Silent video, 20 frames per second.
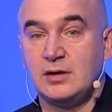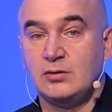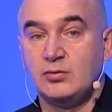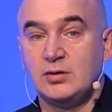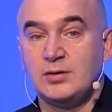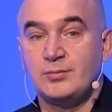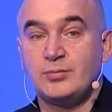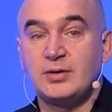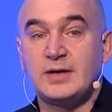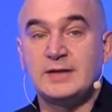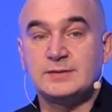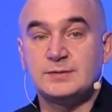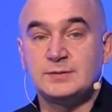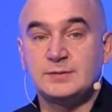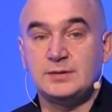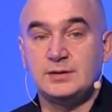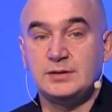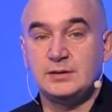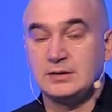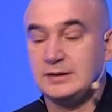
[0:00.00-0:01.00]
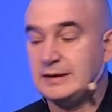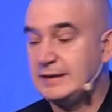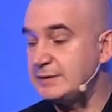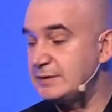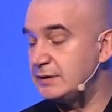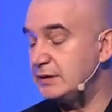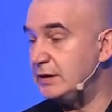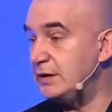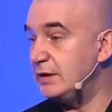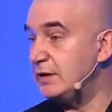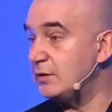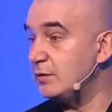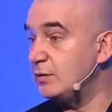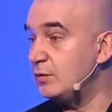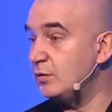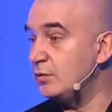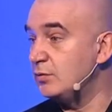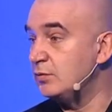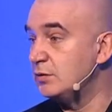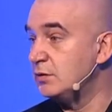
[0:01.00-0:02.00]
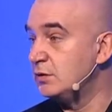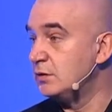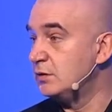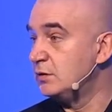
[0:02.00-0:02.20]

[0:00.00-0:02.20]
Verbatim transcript: our presence here less than a year ago.